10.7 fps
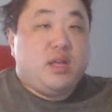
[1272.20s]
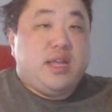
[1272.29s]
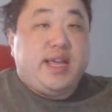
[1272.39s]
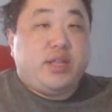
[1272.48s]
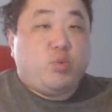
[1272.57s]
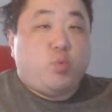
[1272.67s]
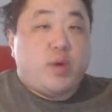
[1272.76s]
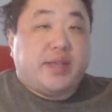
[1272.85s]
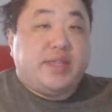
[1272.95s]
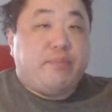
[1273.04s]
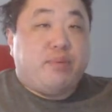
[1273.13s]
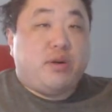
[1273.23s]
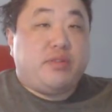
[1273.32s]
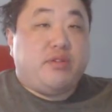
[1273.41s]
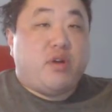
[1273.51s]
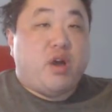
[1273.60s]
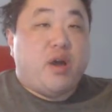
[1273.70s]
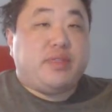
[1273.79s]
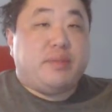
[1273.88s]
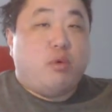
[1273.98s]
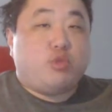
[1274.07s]
Either way, they put
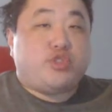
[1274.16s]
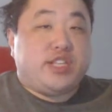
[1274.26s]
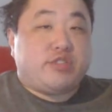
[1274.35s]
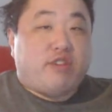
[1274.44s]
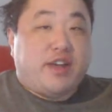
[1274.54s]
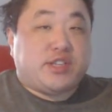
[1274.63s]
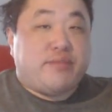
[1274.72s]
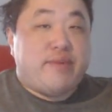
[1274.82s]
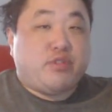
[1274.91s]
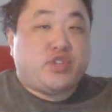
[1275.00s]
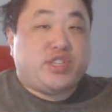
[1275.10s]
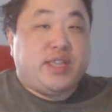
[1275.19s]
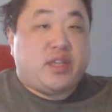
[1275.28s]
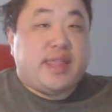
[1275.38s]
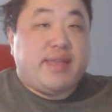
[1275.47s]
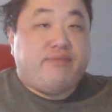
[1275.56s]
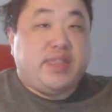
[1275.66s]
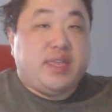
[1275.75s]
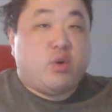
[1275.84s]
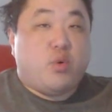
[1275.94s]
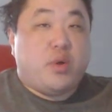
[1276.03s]
the most dislikes I've ever seen on any
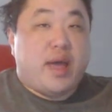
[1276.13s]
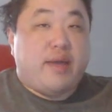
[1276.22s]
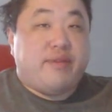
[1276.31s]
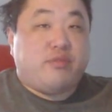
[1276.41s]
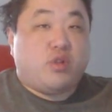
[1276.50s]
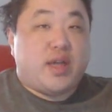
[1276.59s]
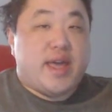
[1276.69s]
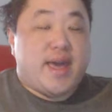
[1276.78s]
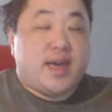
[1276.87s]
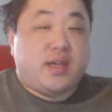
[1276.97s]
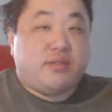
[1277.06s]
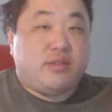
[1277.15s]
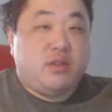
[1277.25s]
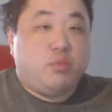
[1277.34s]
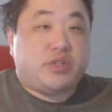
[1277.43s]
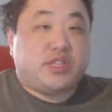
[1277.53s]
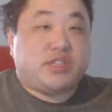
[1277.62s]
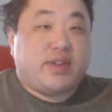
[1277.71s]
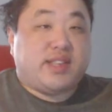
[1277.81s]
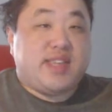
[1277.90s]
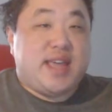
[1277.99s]
video I've ever had, which is
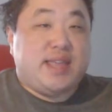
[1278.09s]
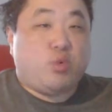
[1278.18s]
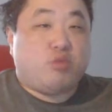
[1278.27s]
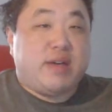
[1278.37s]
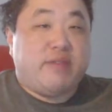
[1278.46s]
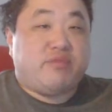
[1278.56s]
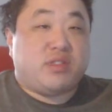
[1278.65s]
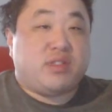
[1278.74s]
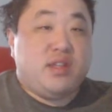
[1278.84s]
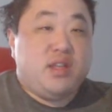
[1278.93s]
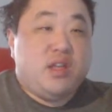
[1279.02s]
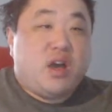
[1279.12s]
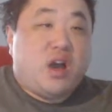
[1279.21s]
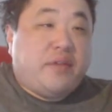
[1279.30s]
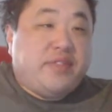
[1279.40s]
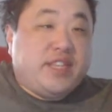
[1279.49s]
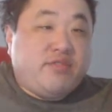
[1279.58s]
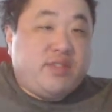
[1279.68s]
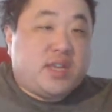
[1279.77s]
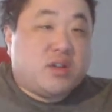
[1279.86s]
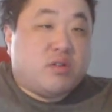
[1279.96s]
like 10 or 11 on this
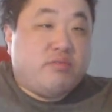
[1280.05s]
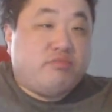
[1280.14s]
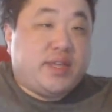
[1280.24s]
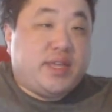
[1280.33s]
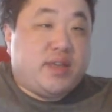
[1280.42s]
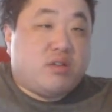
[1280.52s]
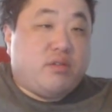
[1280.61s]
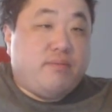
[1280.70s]
video right here.